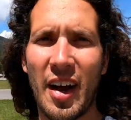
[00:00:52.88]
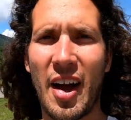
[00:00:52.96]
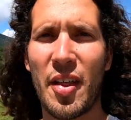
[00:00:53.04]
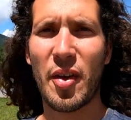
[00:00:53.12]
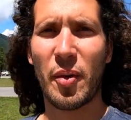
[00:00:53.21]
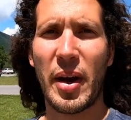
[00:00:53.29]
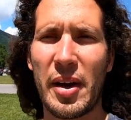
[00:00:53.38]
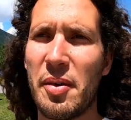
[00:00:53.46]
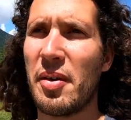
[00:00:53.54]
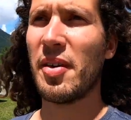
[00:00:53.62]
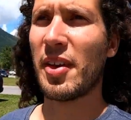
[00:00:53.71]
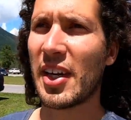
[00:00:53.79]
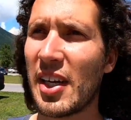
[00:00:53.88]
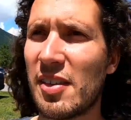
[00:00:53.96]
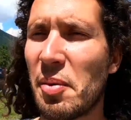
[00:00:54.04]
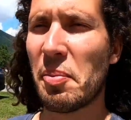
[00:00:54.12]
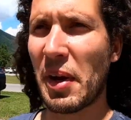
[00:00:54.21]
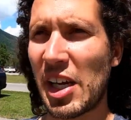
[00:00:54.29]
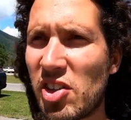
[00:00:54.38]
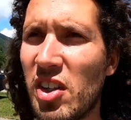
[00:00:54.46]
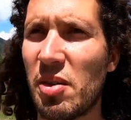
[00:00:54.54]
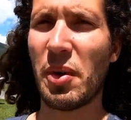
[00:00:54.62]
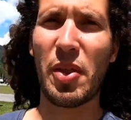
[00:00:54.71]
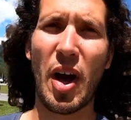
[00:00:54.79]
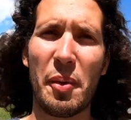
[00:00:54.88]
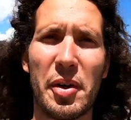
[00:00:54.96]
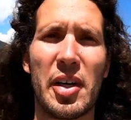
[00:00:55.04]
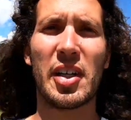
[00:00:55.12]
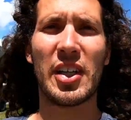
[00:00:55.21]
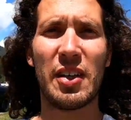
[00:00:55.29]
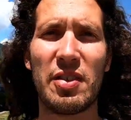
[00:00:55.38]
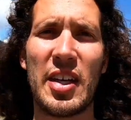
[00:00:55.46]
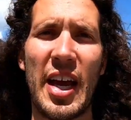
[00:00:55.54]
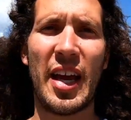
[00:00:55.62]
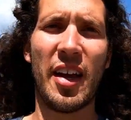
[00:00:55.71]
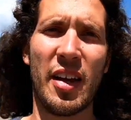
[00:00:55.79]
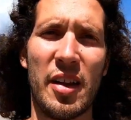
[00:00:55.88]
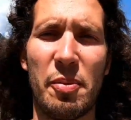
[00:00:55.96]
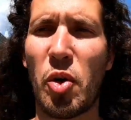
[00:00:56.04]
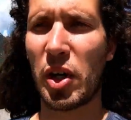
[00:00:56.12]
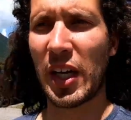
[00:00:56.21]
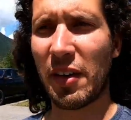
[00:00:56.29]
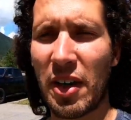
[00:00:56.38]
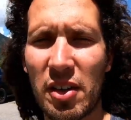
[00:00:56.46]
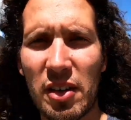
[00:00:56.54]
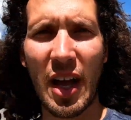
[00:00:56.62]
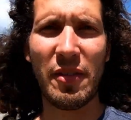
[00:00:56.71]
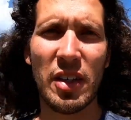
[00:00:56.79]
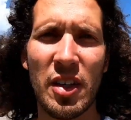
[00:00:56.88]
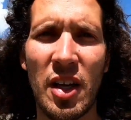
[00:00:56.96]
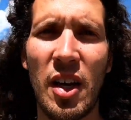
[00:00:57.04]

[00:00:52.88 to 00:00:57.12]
uh, they're waiting. The kids have been patient. We thought we were gonna leave today in the morning around eleven.